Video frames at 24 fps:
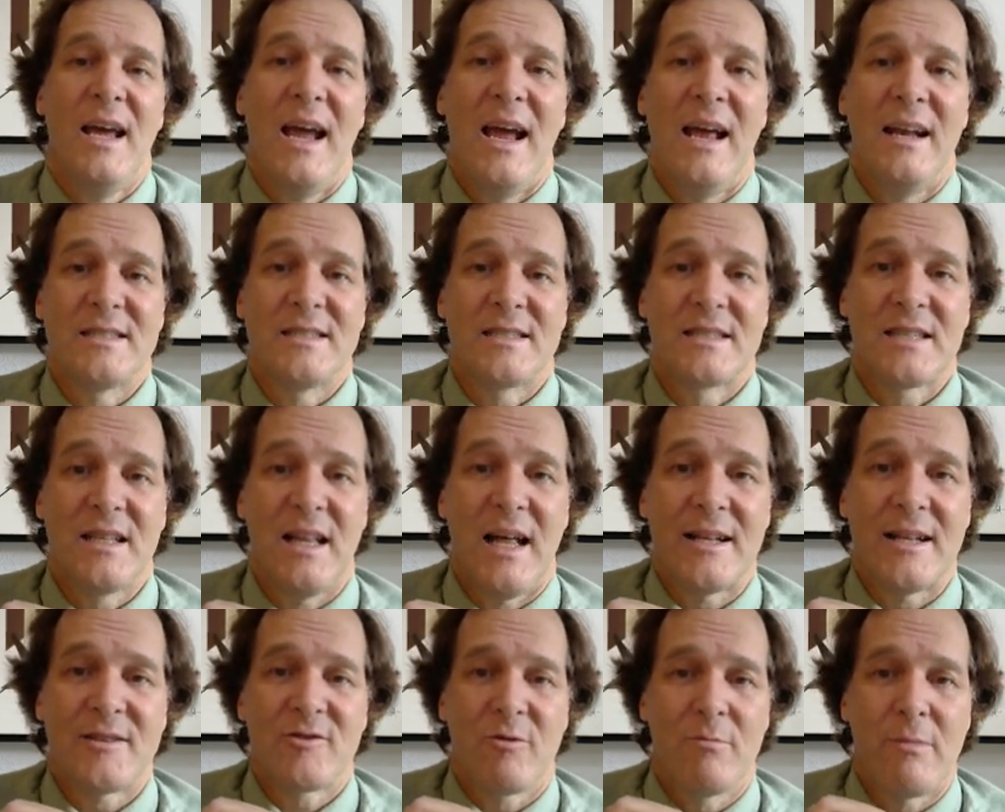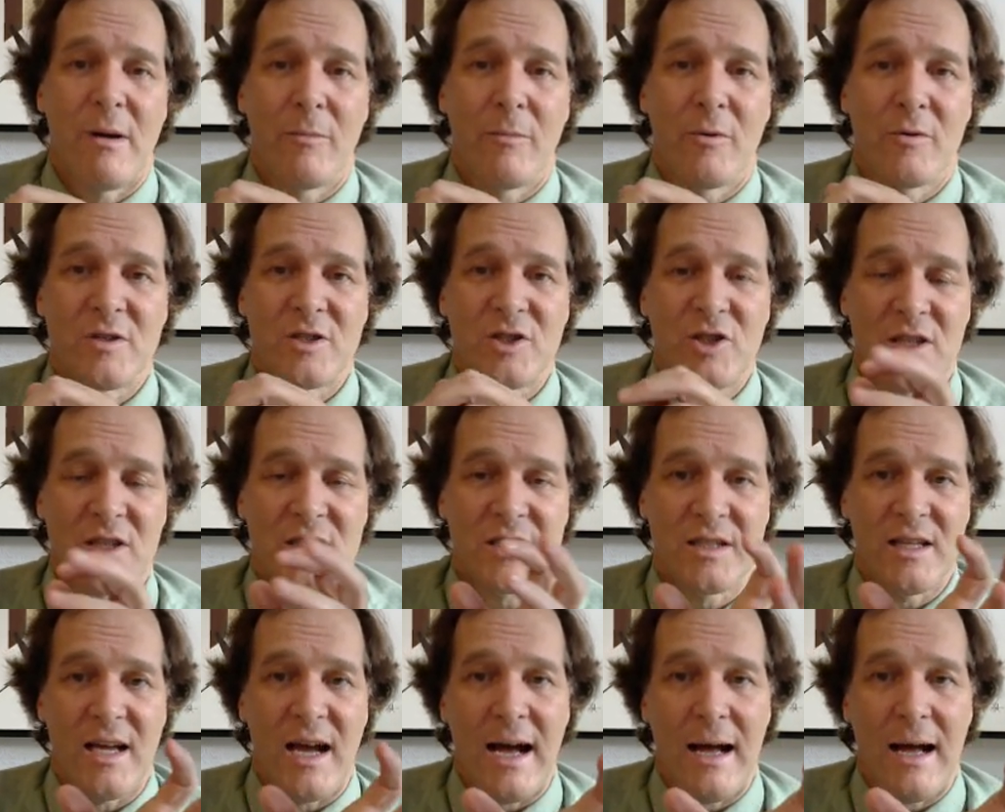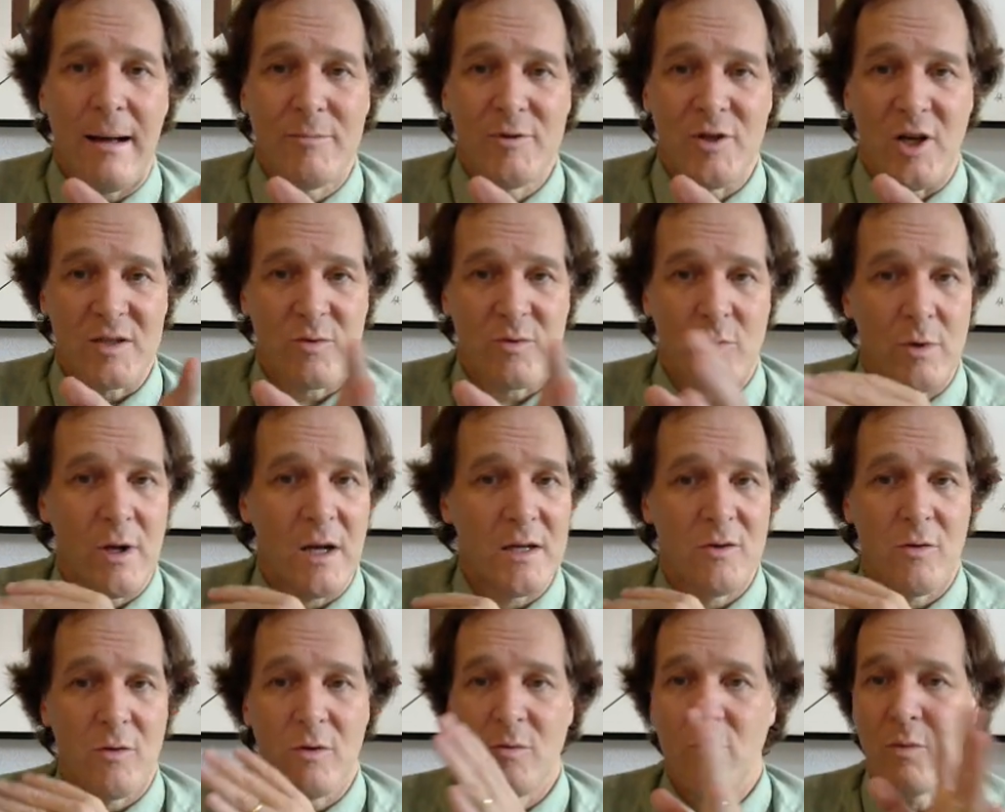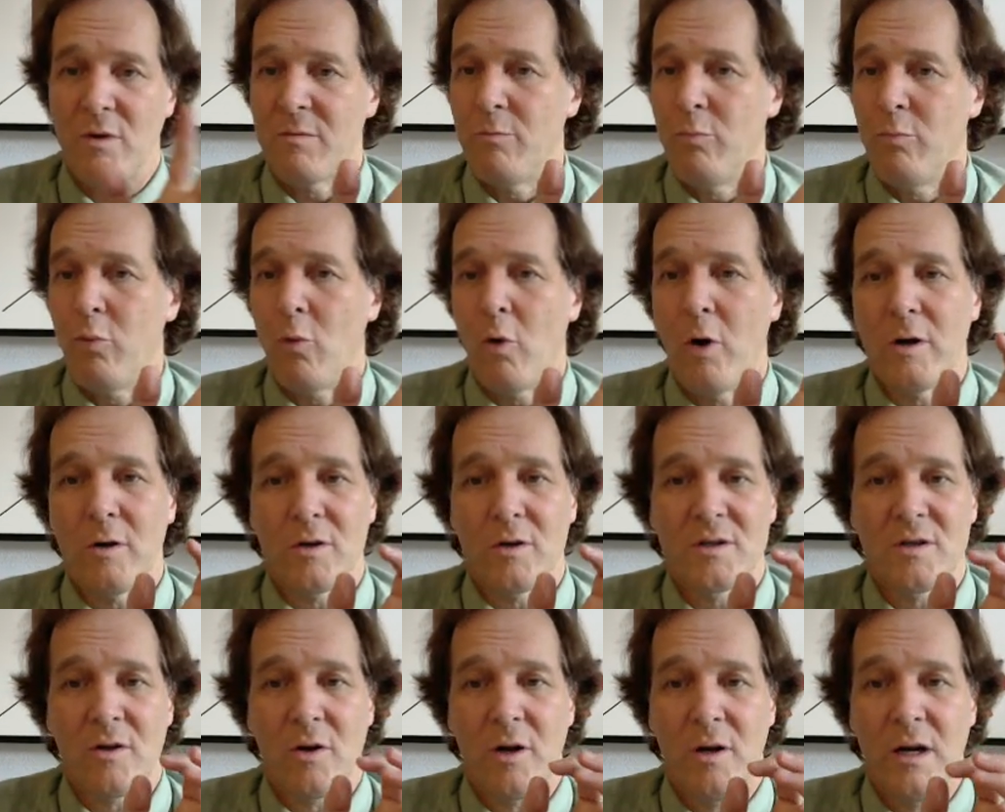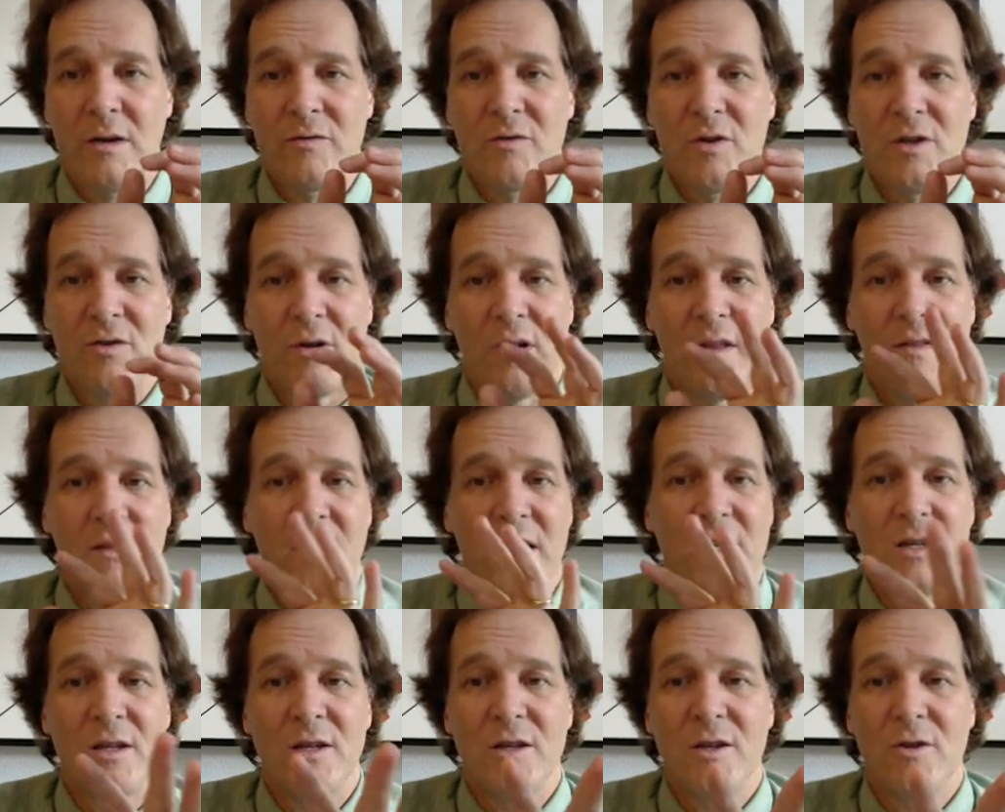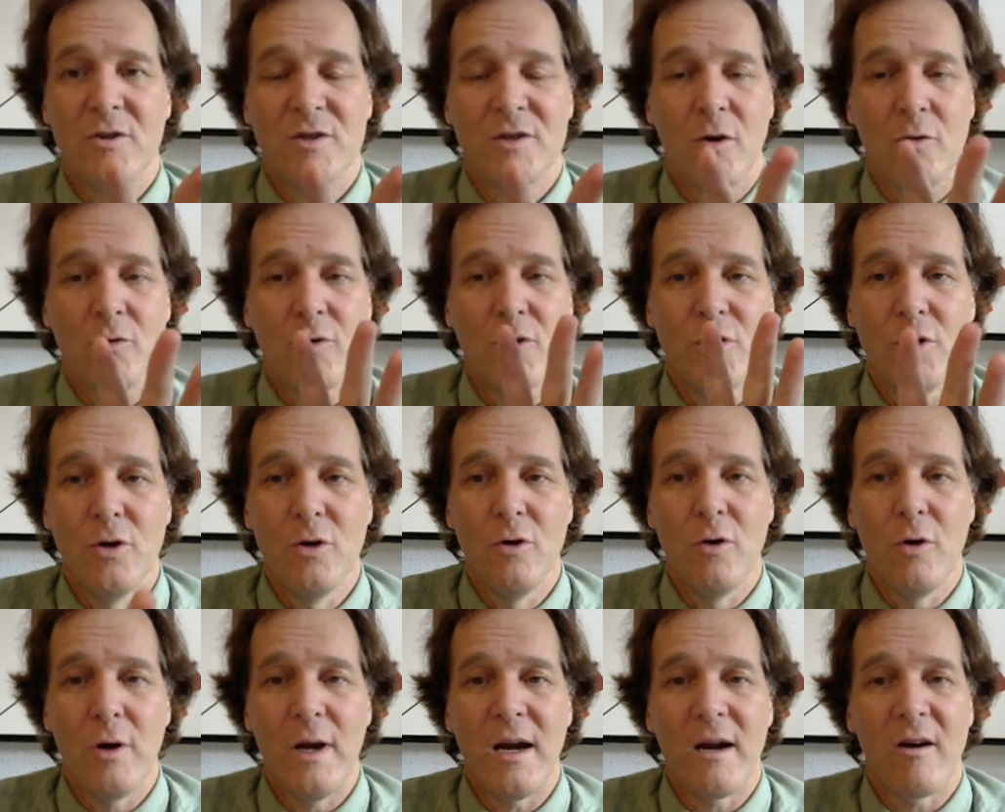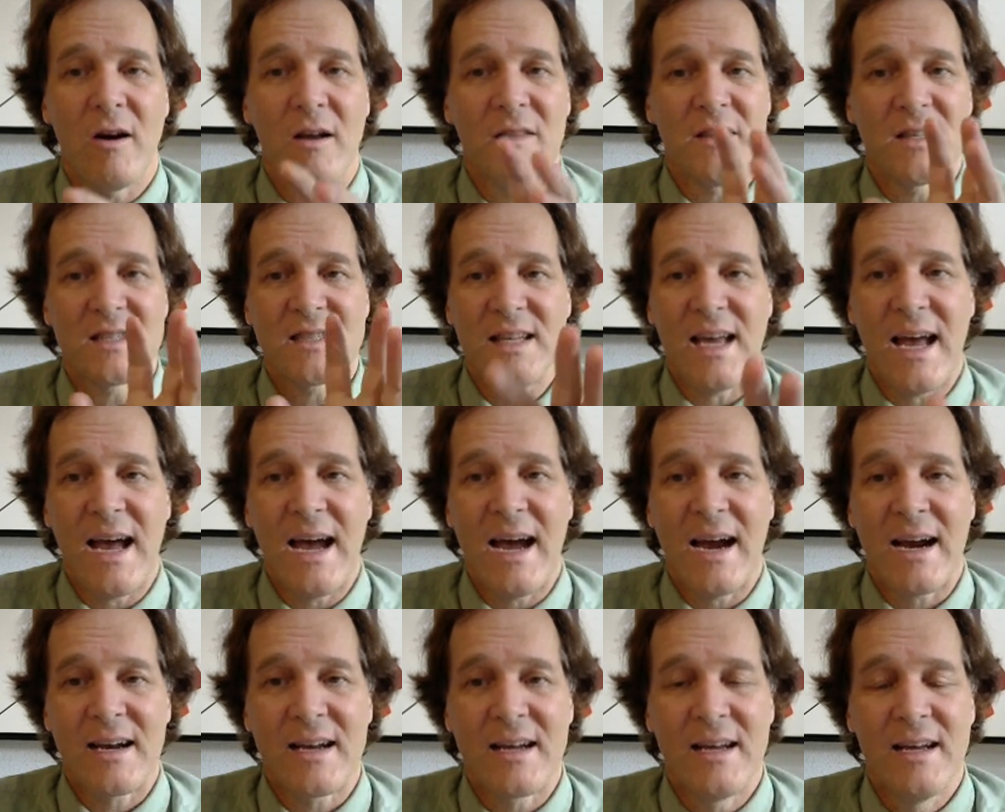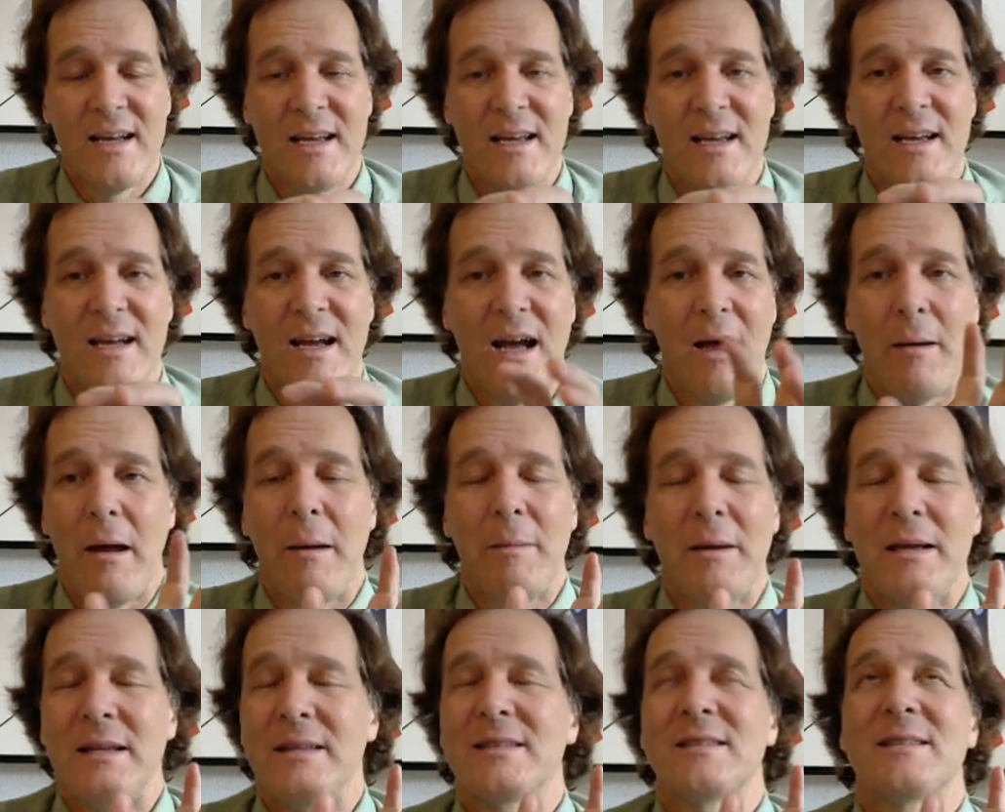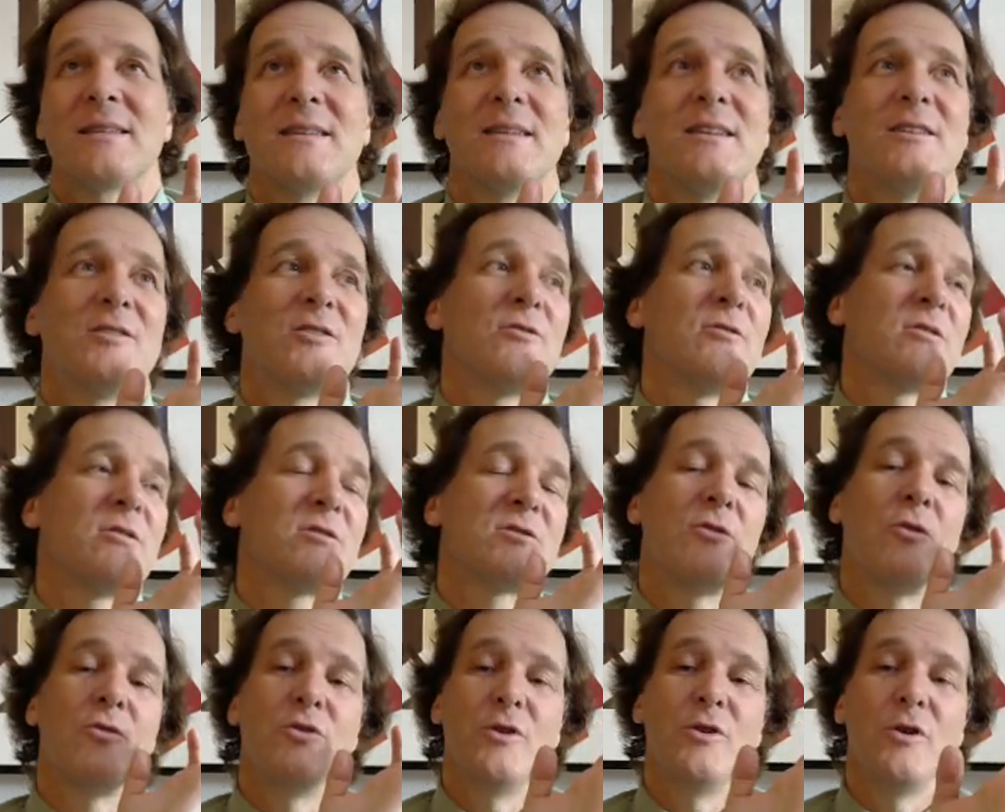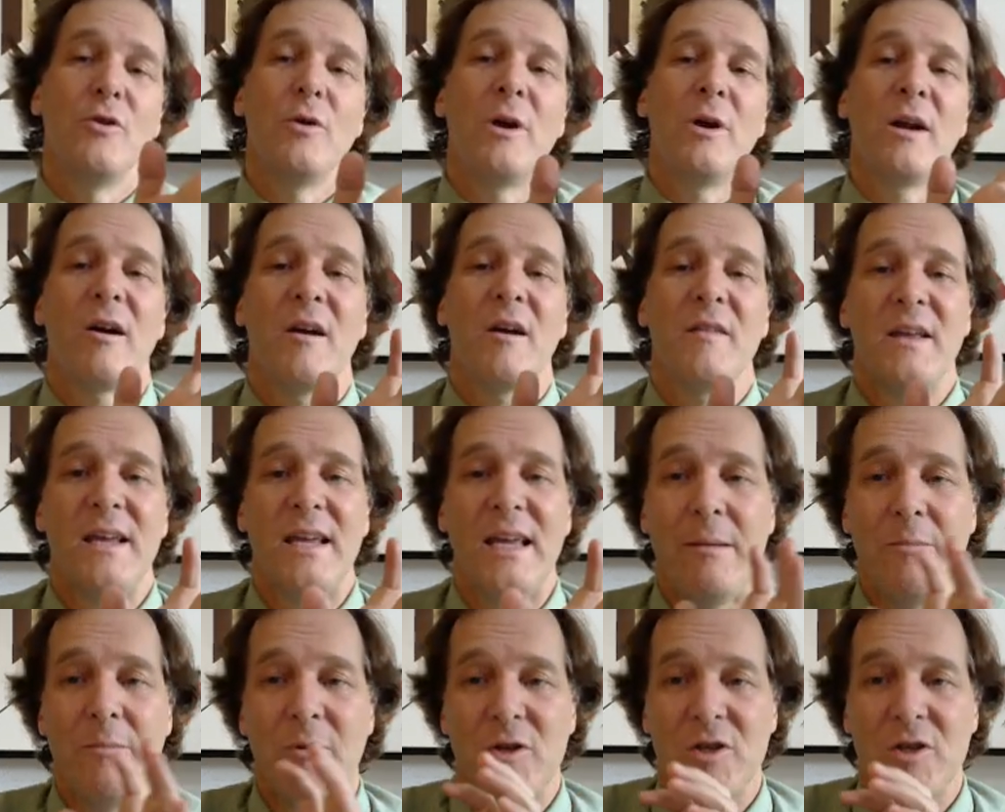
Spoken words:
And slots, remember, is just the objects. We're not doing with pointers, so you don't have to do anything. There's no new here on the stack. I mean, there's no new here on the heap.